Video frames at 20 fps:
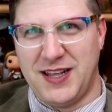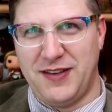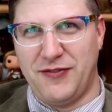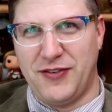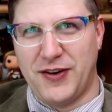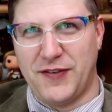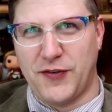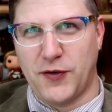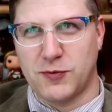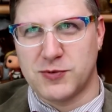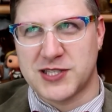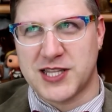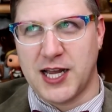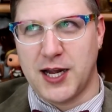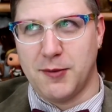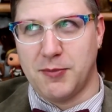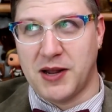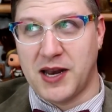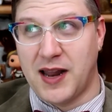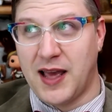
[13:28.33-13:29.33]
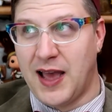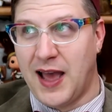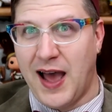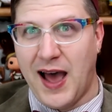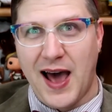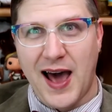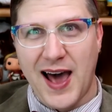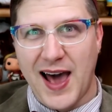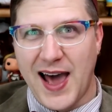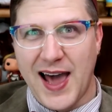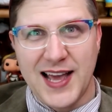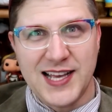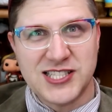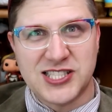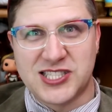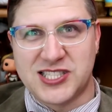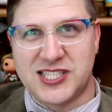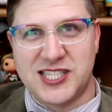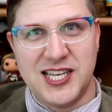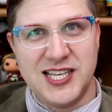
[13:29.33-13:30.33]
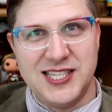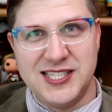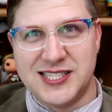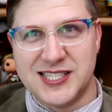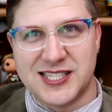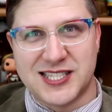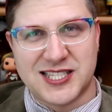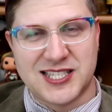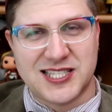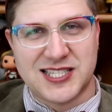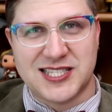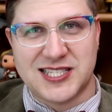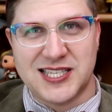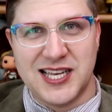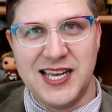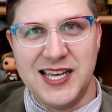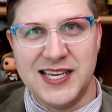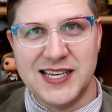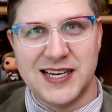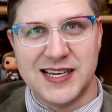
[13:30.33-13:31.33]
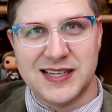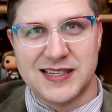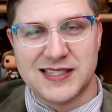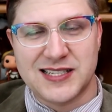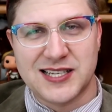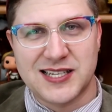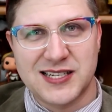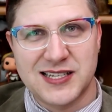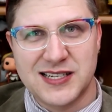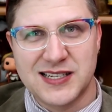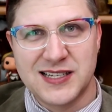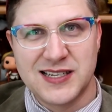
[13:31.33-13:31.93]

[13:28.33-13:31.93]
even if it was there, but I didn't see it